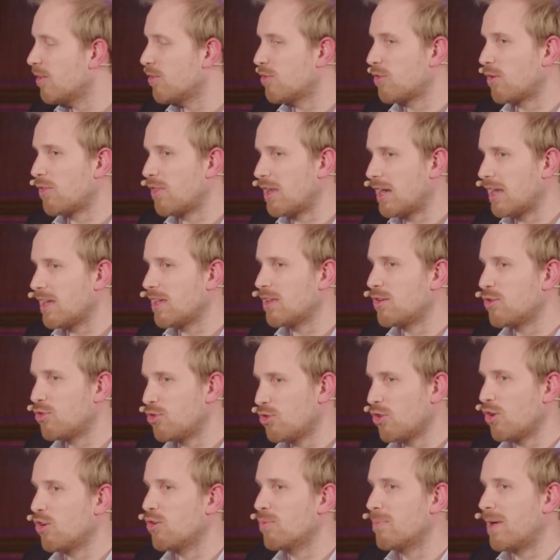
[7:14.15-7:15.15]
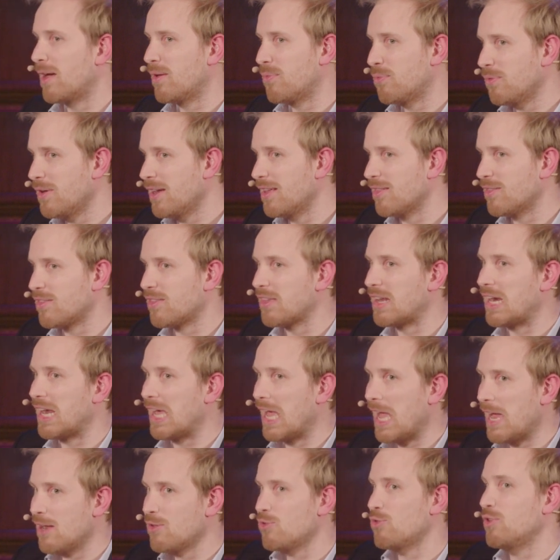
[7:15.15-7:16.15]
so that I can show my friends that I
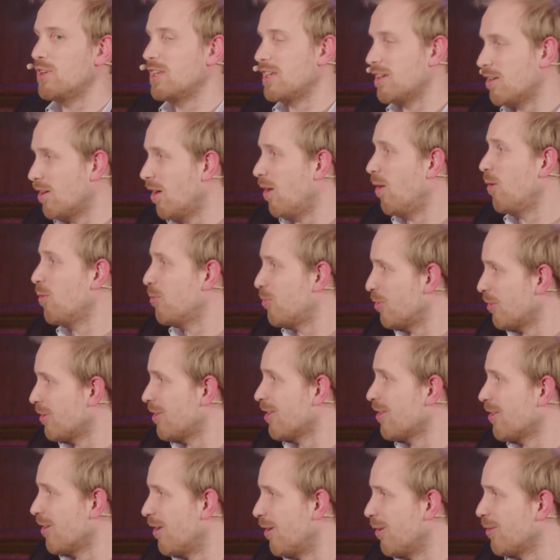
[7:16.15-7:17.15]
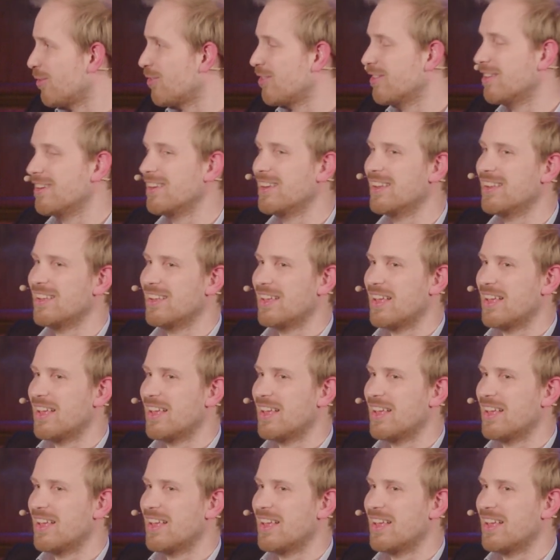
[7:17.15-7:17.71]
actually called Tucker Carlson